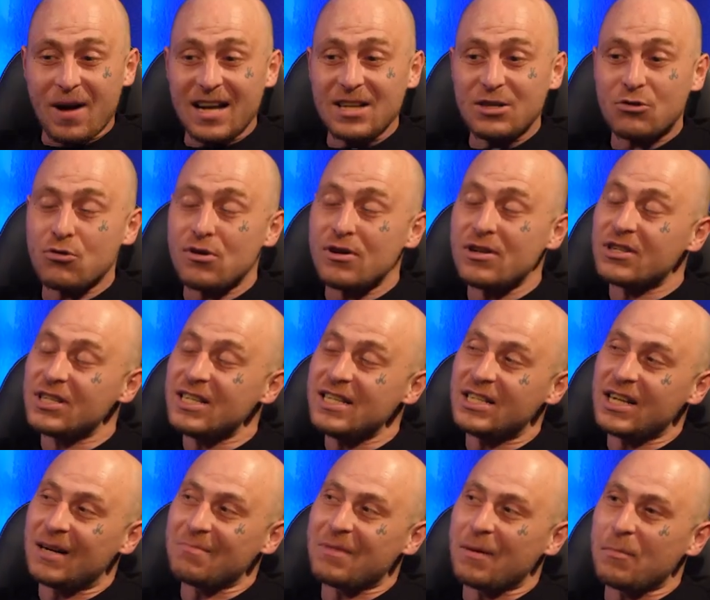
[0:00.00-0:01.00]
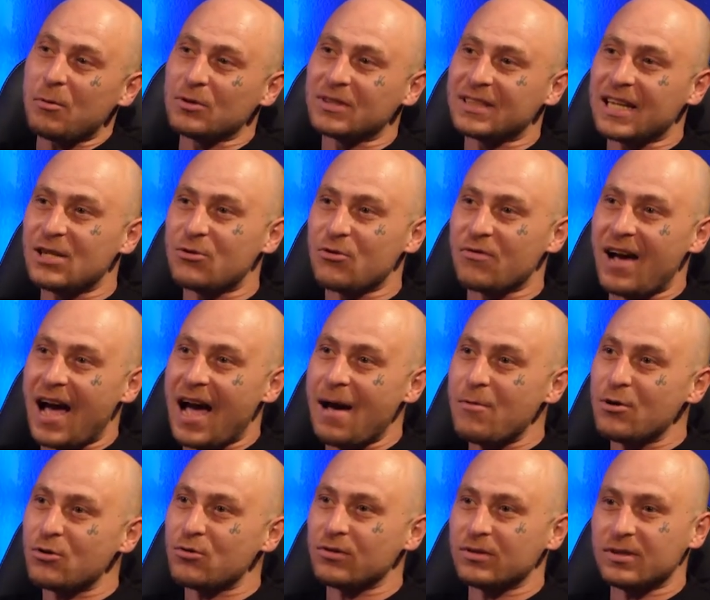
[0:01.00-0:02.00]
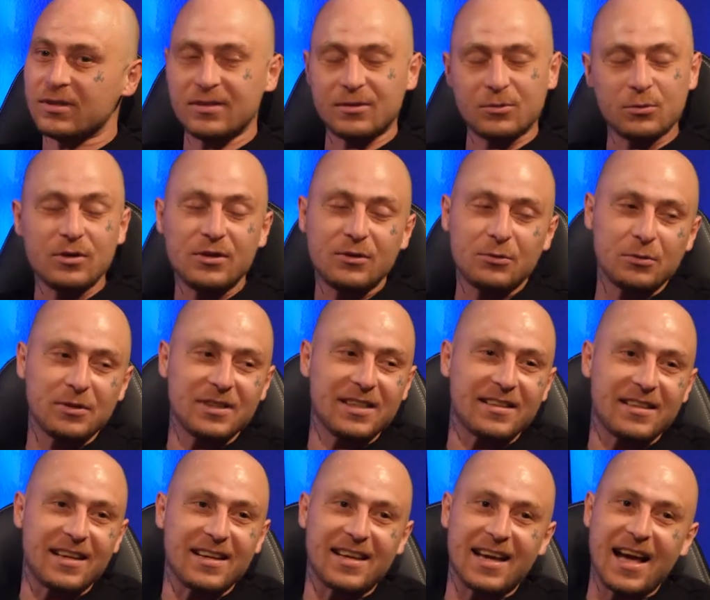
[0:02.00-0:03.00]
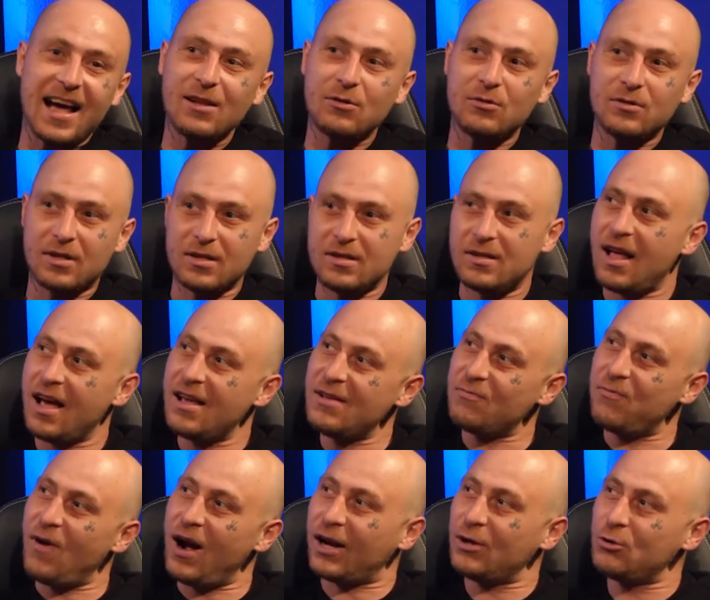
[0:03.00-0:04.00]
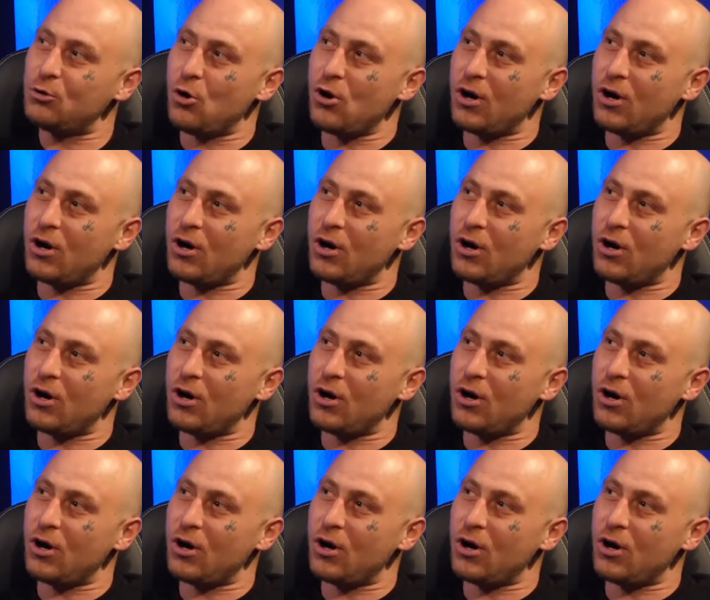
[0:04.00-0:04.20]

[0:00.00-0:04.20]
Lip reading: buzz trying, he jumped up on stage with a hammer trying to say, what are you doing that? Like, you can't do this. He's talking about